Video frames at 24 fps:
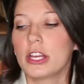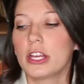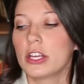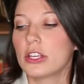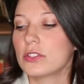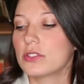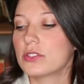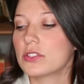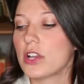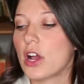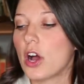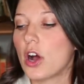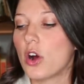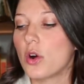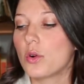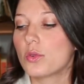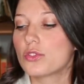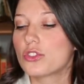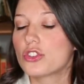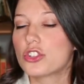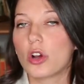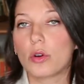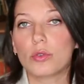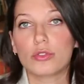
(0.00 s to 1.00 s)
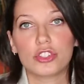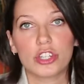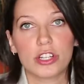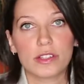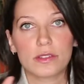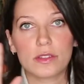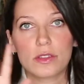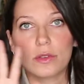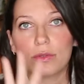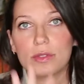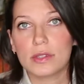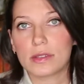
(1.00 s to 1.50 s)
So don't
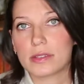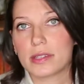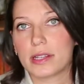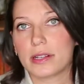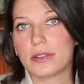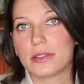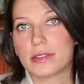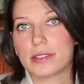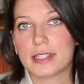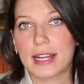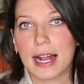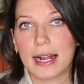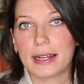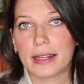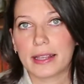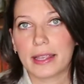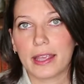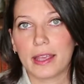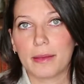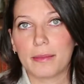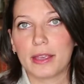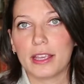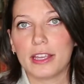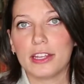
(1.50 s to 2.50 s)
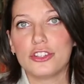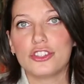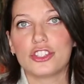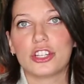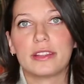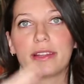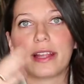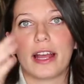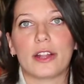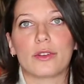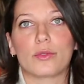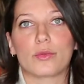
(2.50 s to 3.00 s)
just use a single static image
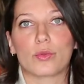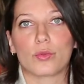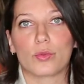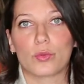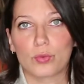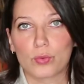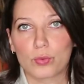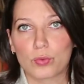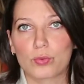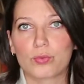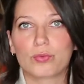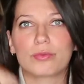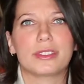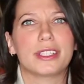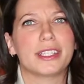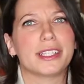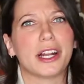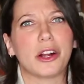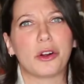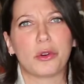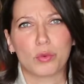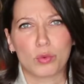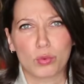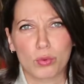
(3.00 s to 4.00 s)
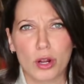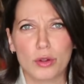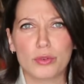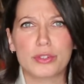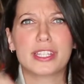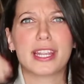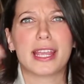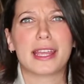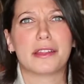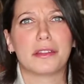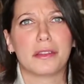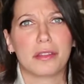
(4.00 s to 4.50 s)
and then,
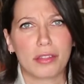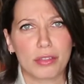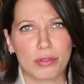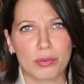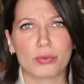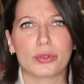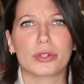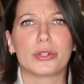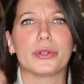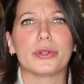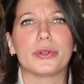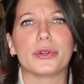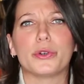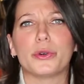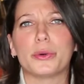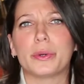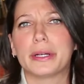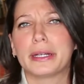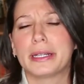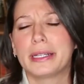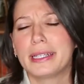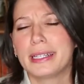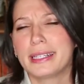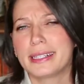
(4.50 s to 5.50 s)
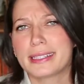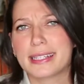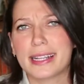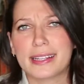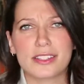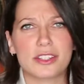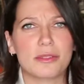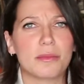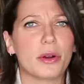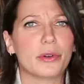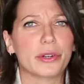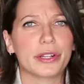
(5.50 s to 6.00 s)
rotate through
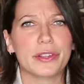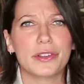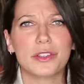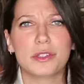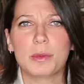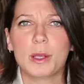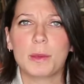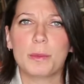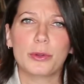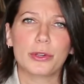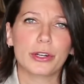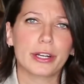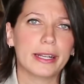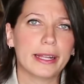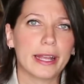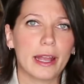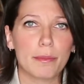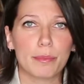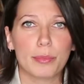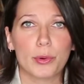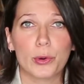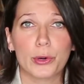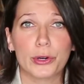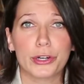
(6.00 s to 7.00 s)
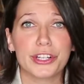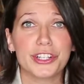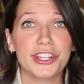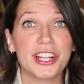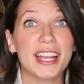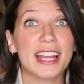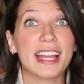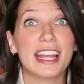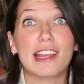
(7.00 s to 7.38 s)
testimonials. People are going to get bored.